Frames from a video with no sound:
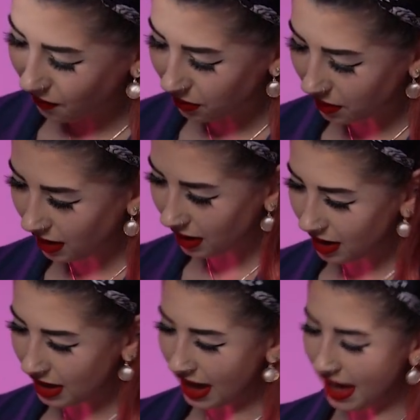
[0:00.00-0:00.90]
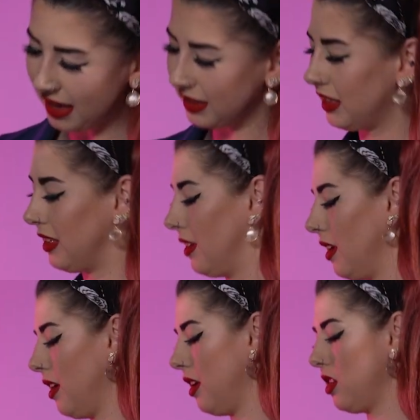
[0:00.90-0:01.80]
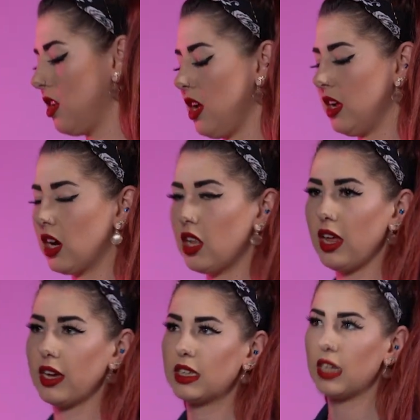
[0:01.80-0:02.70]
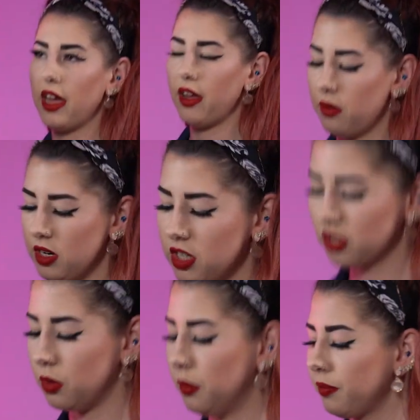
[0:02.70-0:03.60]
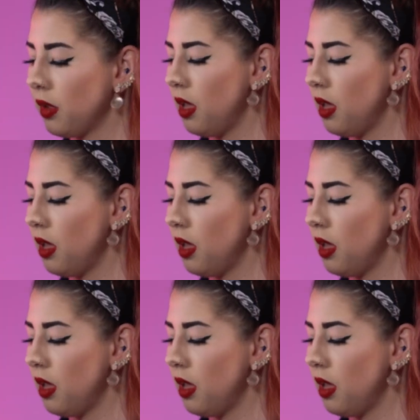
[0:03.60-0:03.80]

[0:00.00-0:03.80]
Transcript: All the way, yes, and it, it clicks there, which is cool.